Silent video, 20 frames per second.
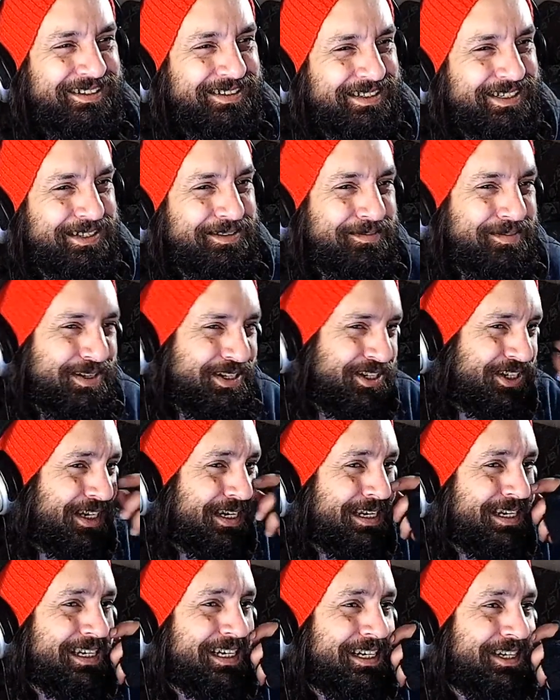
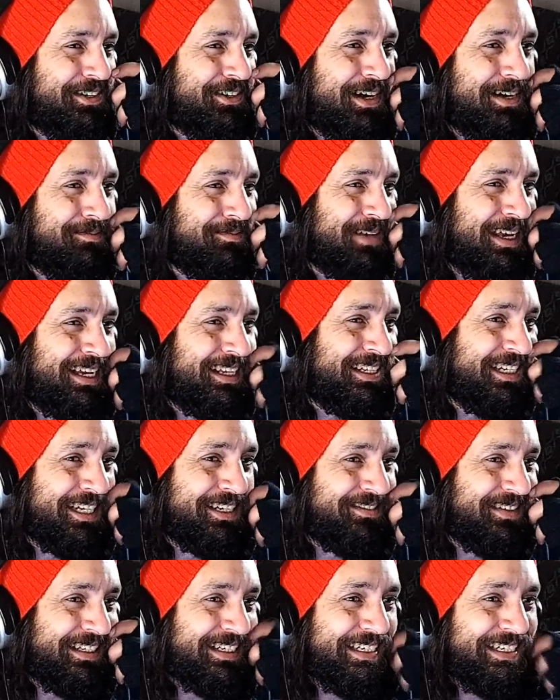Machine gun drum Kelly
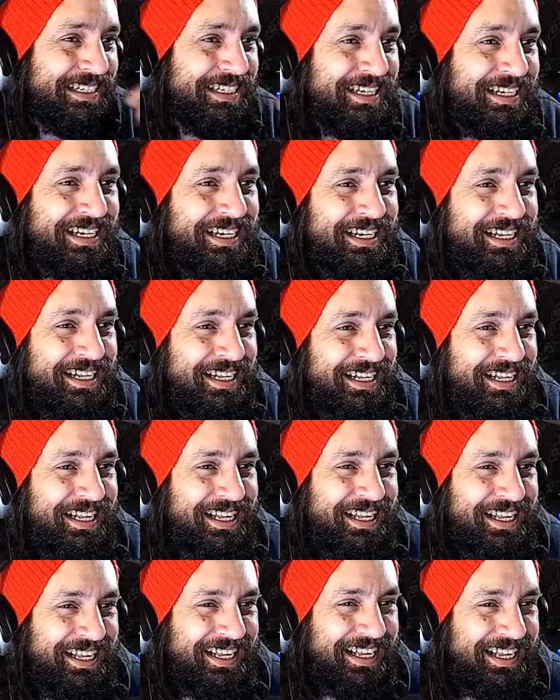over here.
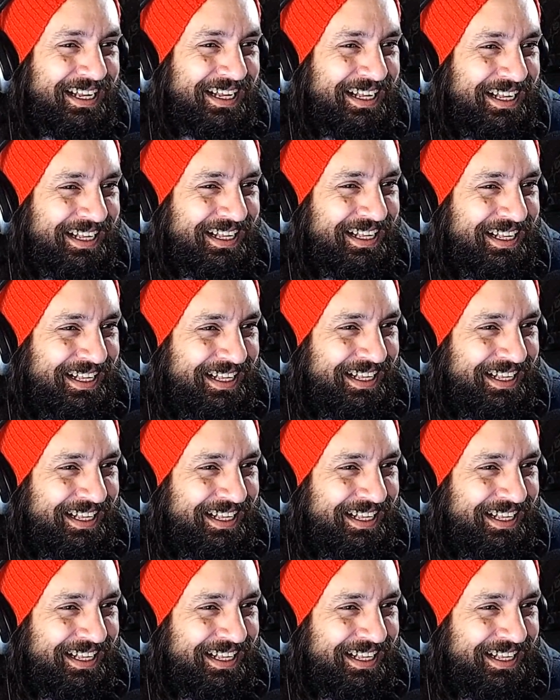Oh, that's